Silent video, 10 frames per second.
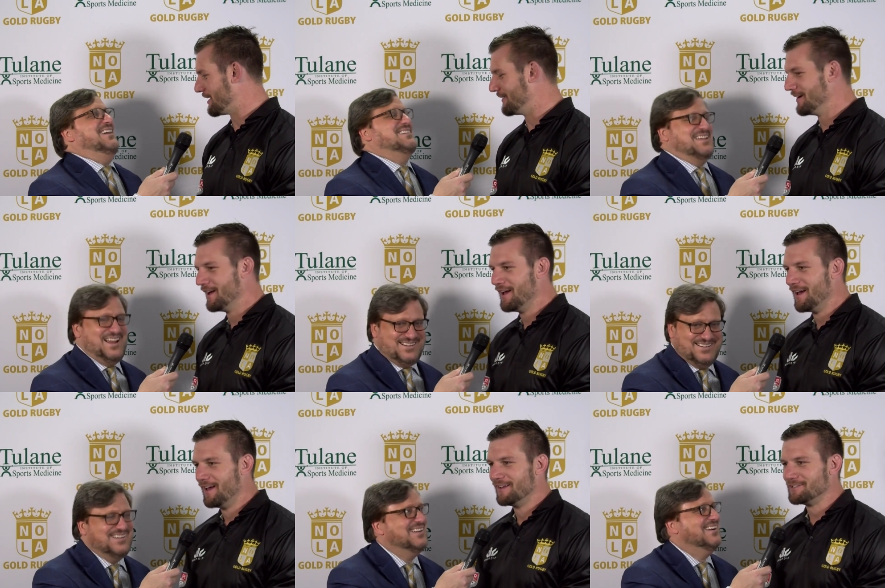
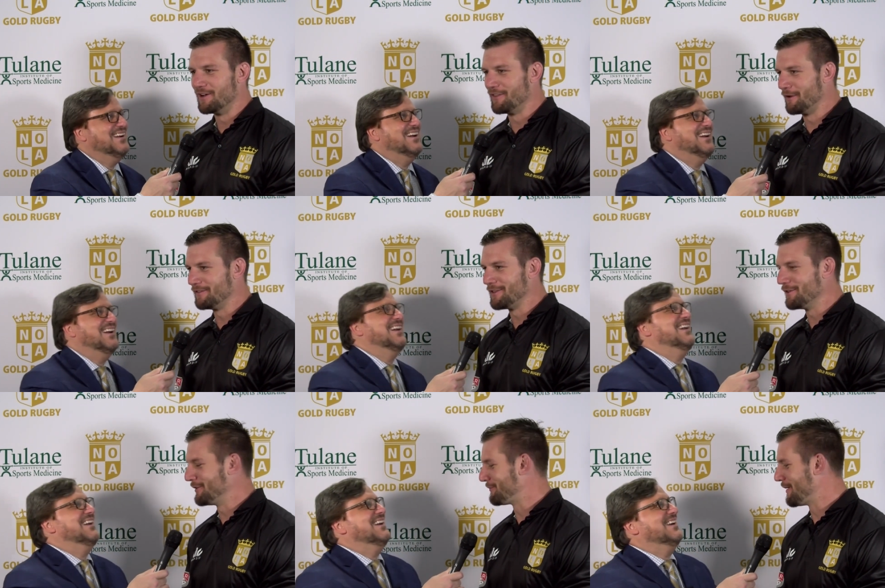Speaker 1: exactly. So the,
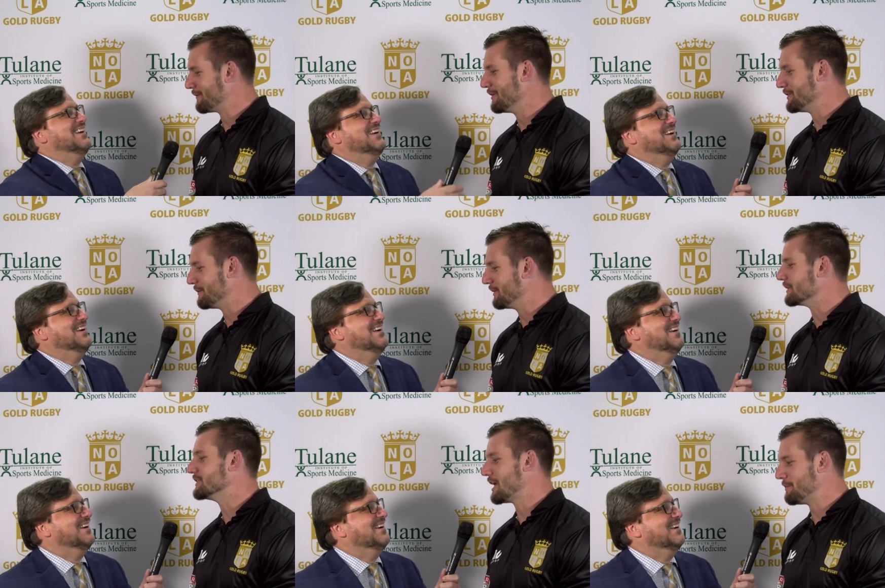the, the front row did a real
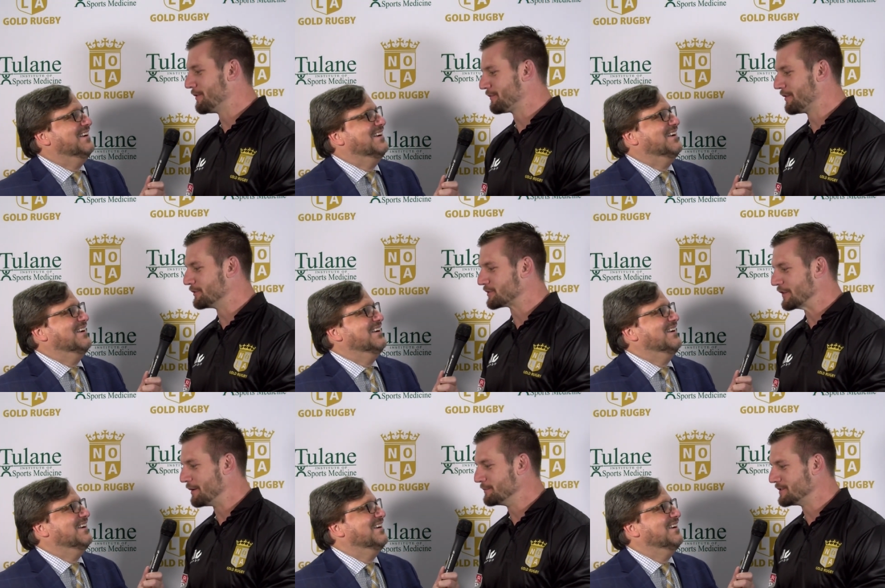good job on the front of those
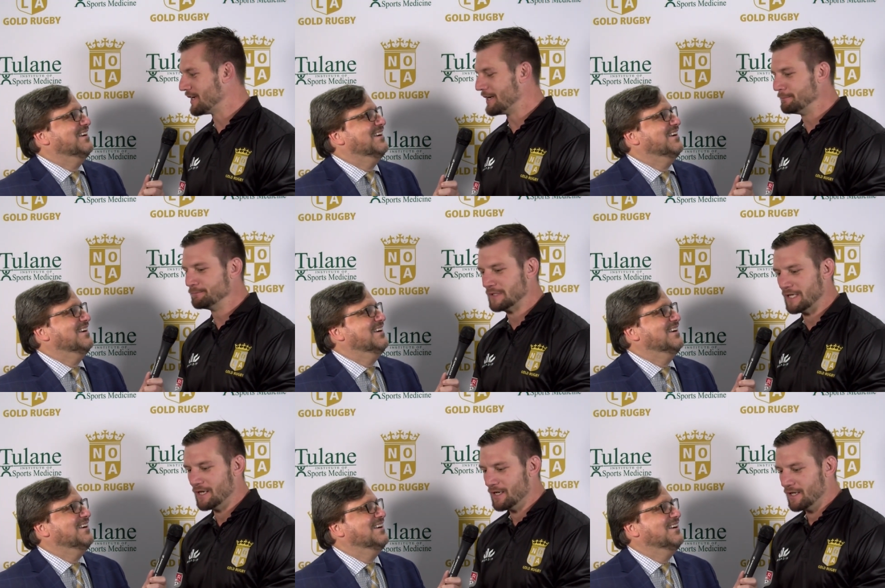scrums. Um,
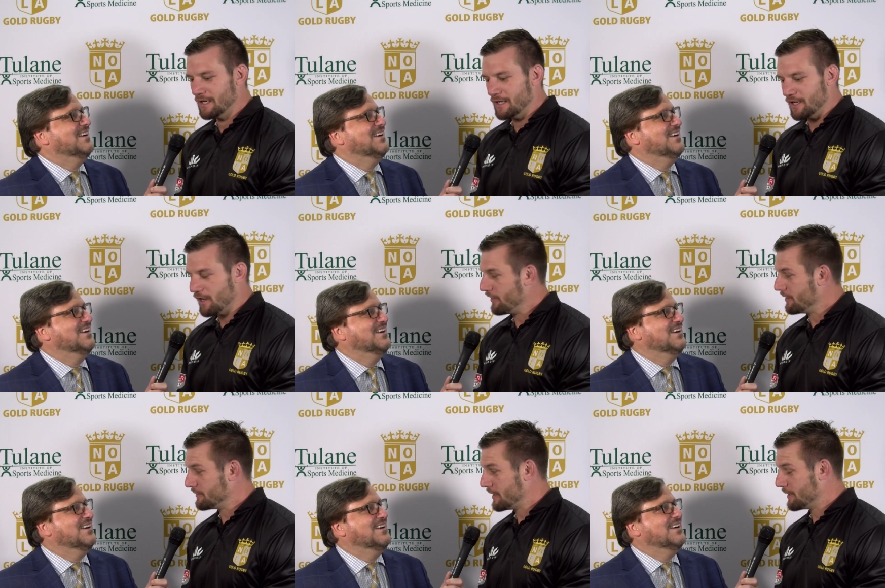you know,
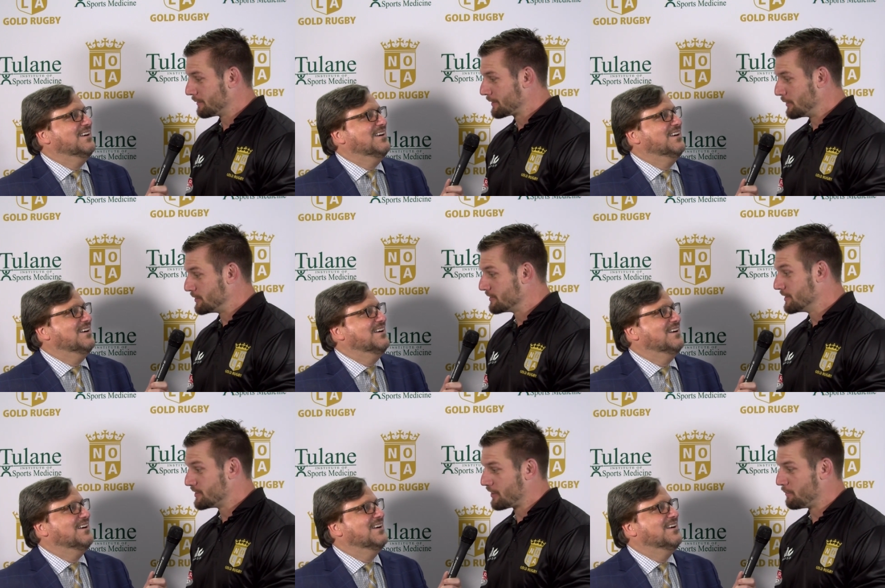the, the coaches
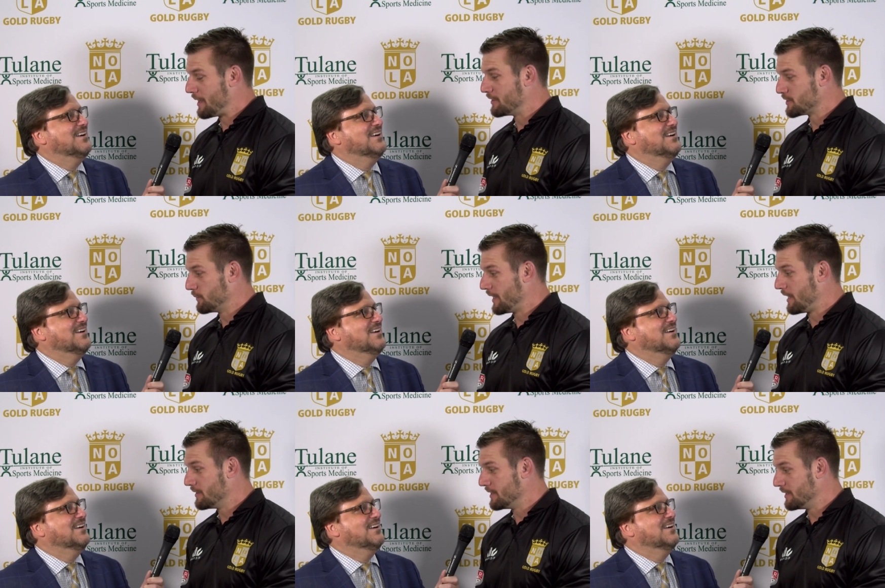and the general manager went
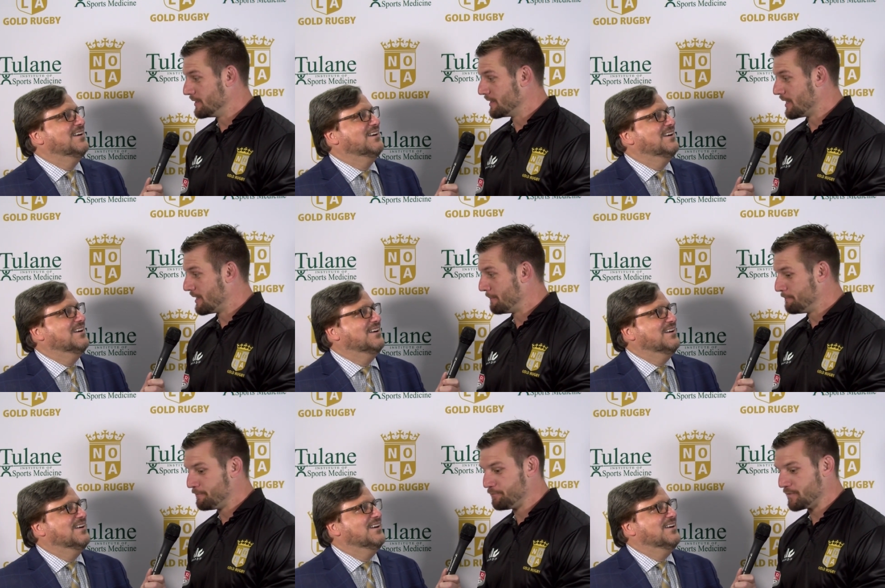out and
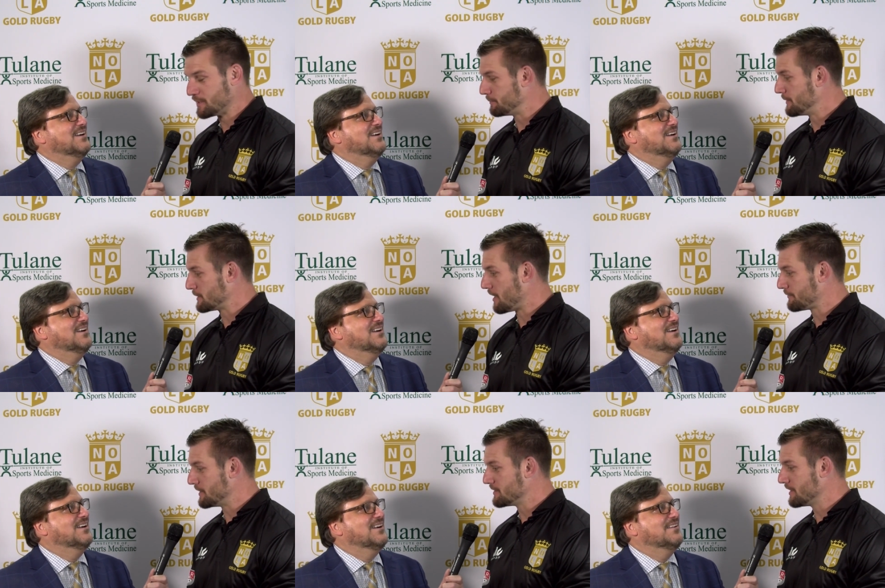um, this this
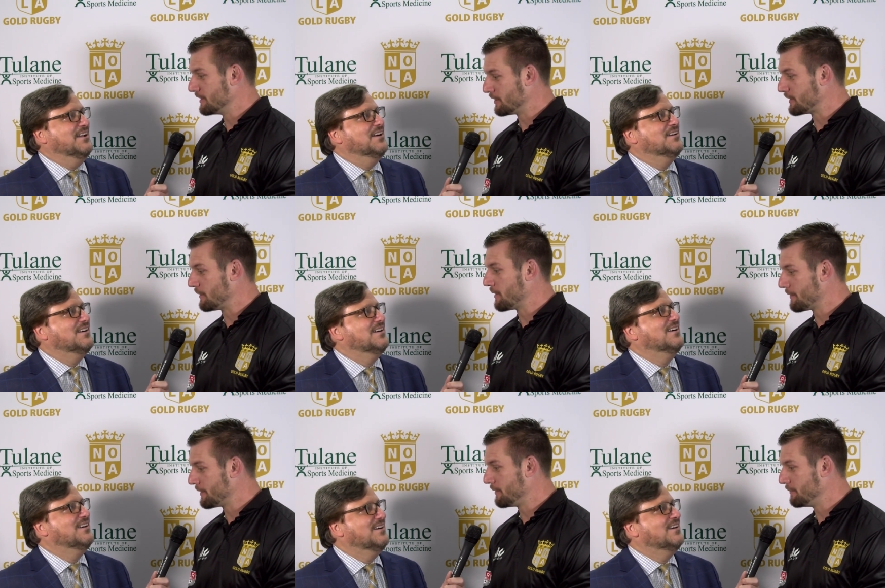offseason and yeah. looked at
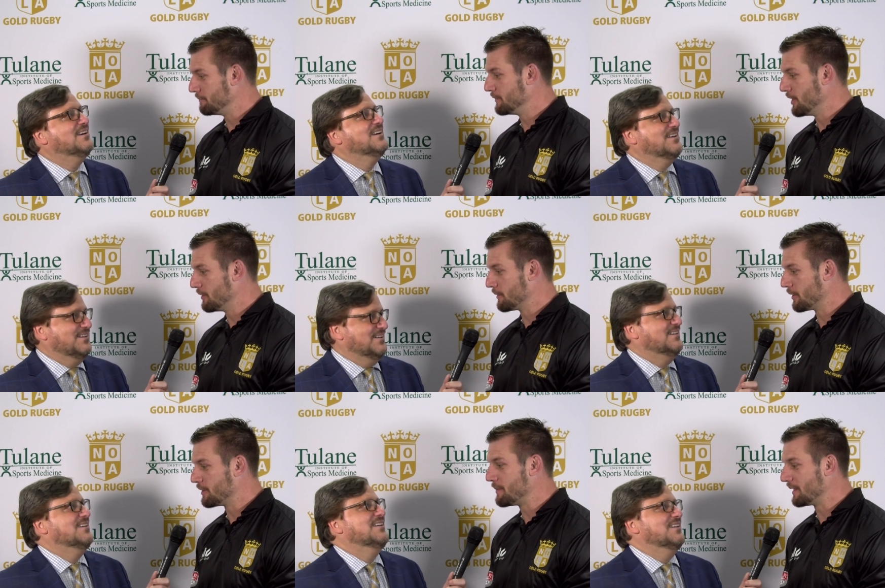where we, you know, were
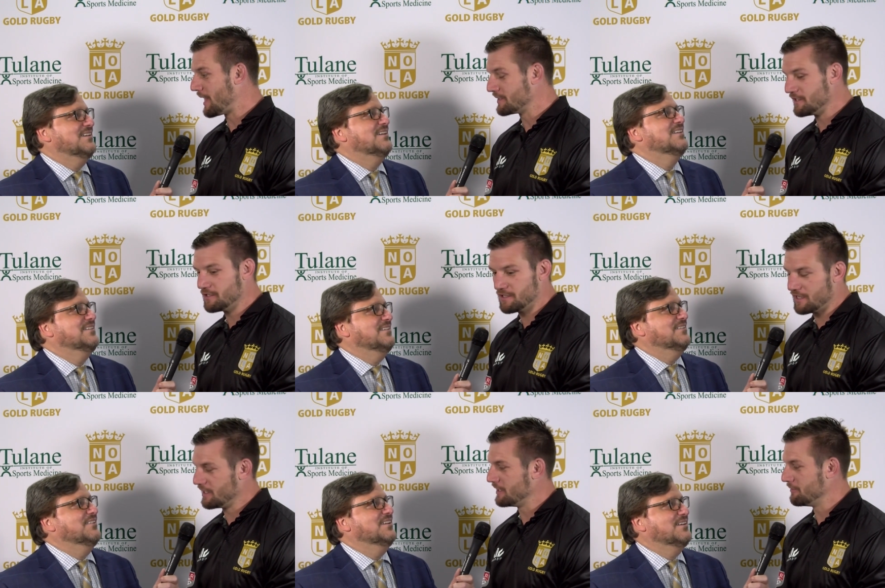hurting a bit last season
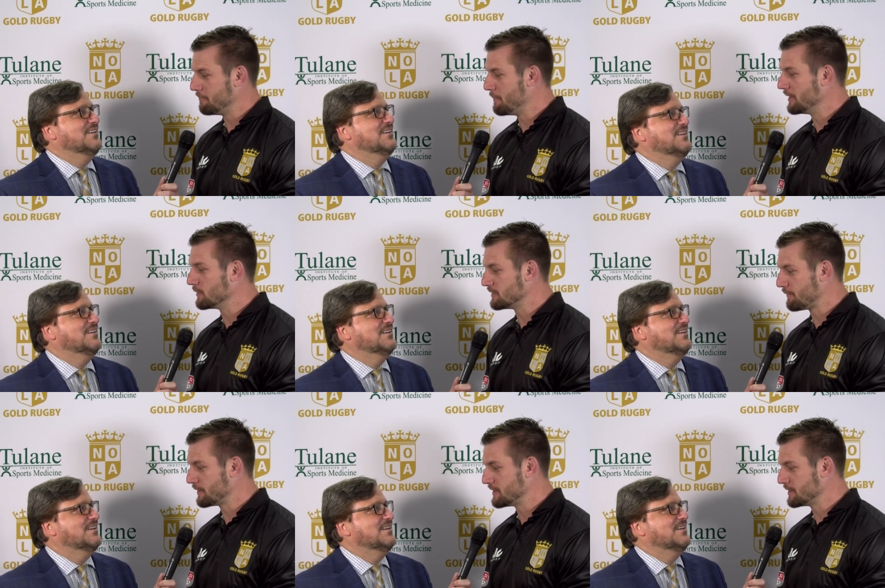and, and made those
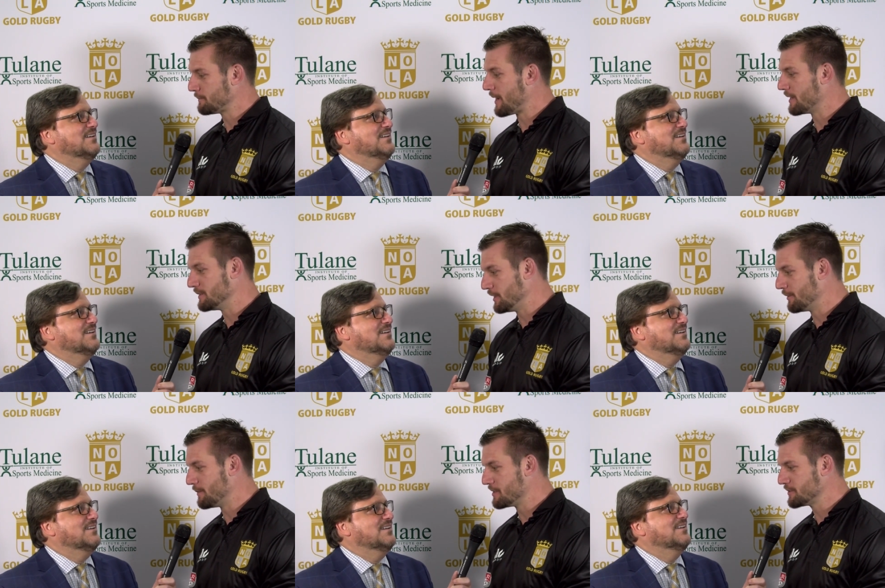differences. Brought in
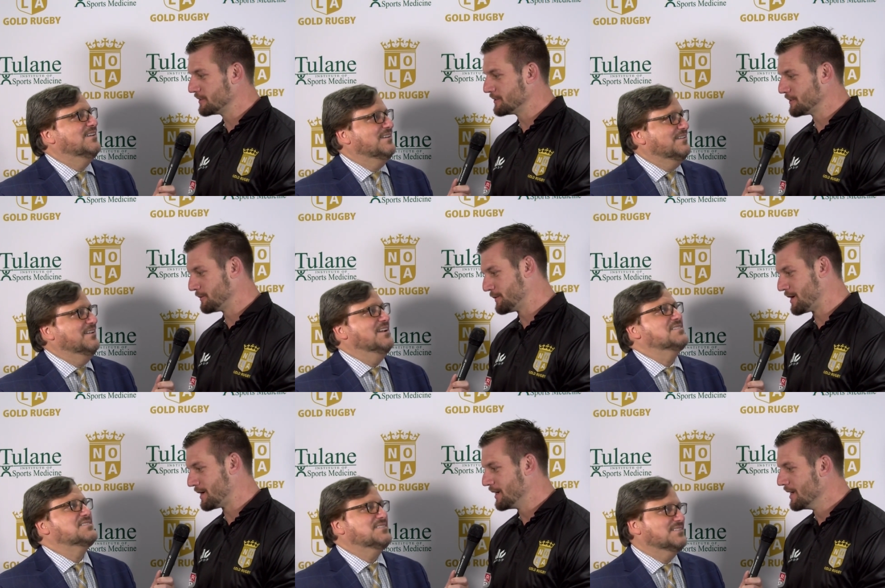Dino Waldrens, who yes.
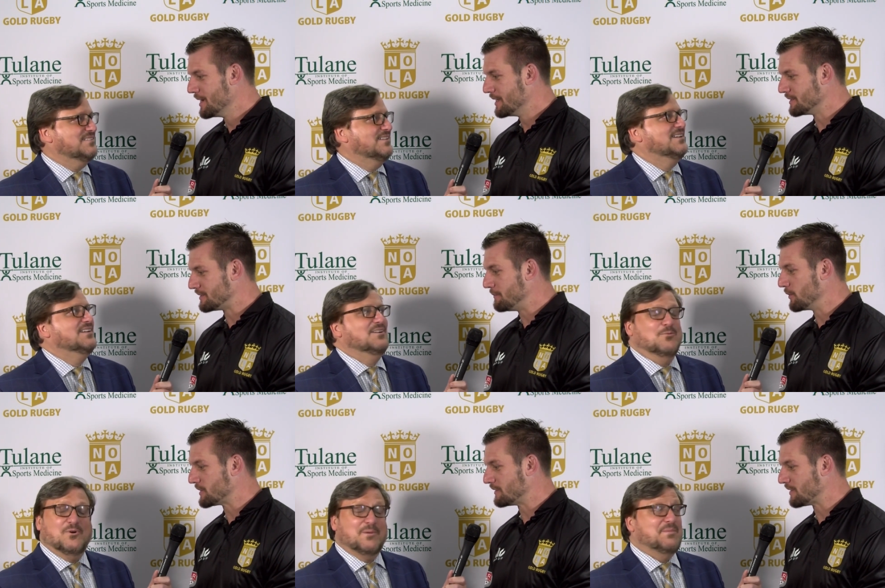uh, is a Team USA